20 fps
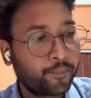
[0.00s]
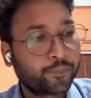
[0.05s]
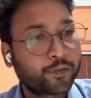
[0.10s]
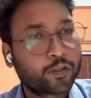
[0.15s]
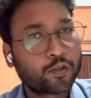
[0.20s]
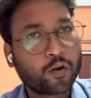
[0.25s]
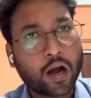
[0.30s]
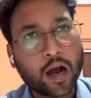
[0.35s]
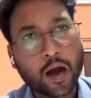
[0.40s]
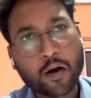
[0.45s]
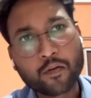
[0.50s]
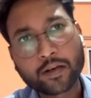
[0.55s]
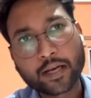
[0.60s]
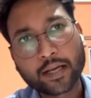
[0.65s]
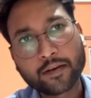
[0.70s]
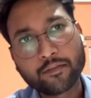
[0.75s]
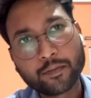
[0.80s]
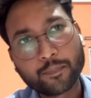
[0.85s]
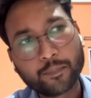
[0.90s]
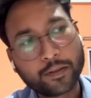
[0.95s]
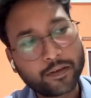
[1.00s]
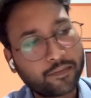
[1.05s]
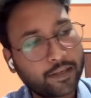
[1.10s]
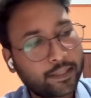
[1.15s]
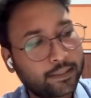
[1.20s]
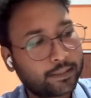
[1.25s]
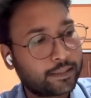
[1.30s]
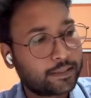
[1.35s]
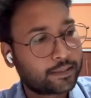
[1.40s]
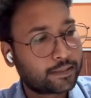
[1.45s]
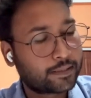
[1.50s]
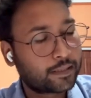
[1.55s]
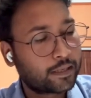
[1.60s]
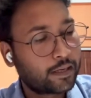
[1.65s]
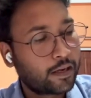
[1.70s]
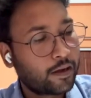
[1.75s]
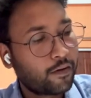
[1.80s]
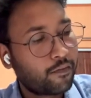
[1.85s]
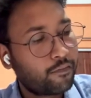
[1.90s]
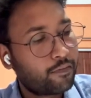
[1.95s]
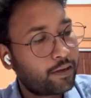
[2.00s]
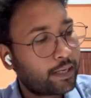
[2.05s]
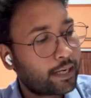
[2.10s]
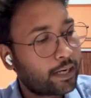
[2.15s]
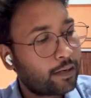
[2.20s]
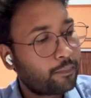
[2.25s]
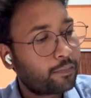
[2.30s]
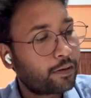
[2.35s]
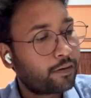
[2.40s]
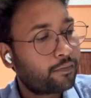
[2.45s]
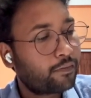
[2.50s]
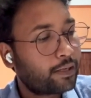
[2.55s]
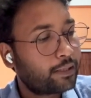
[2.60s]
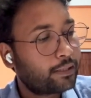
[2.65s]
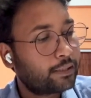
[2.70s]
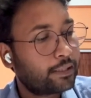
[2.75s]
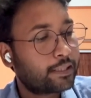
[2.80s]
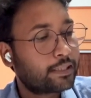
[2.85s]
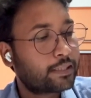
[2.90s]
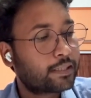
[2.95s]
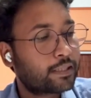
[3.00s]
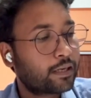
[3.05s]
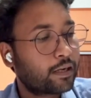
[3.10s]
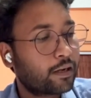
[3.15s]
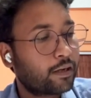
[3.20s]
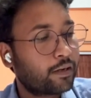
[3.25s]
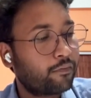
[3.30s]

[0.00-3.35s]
So how can we prevent this? We can prevent this